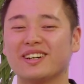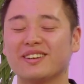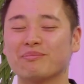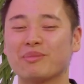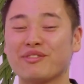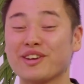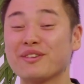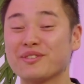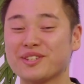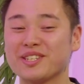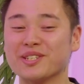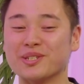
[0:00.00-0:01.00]
My
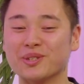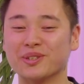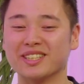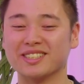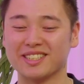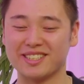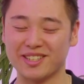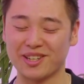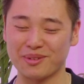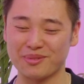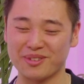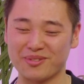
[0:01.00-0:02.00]
favorite deal is the deal
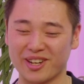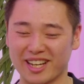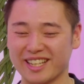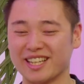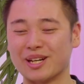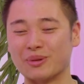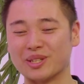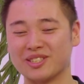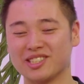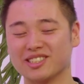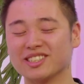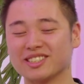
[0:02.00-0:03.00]
I'm in right now,
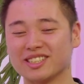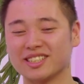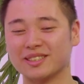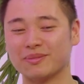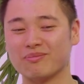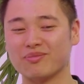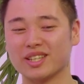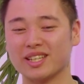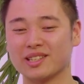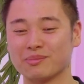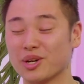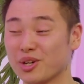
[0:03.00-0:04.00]
which is
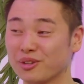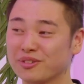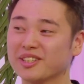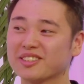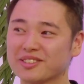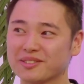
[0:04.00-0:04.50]
it's my office.